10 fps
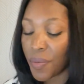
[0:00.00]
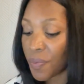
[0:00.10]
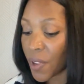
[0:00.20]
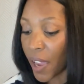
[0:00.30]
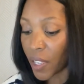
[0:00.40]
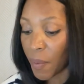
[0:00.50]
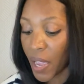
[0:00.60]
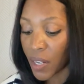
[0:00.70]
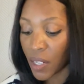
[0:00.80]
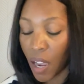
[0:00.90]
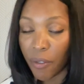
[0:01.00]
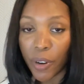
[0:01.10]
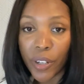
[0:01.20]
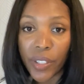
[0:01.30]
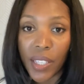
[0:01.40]
document
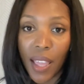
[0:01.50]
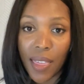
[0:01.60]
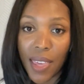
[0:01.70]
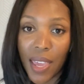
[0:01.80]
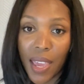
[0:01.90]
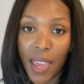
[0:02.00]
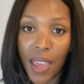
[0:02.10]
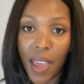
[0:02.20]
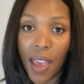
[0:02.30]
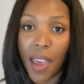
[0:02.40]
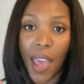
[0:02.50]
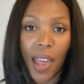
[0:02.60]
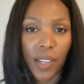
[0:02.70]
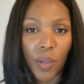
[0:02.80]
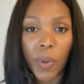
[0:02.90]
covers the
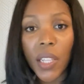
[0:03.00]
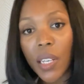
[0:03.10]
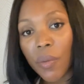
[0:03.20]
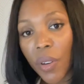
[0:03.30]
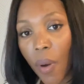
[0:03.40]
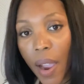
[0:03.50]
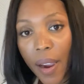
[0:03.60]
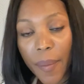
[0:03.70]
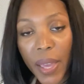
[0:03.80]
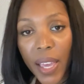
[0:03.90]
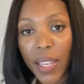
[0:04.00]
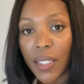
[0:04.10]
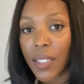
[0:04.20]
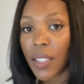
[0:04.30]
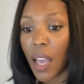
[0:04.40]
eligibility
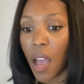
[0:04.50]
requirements,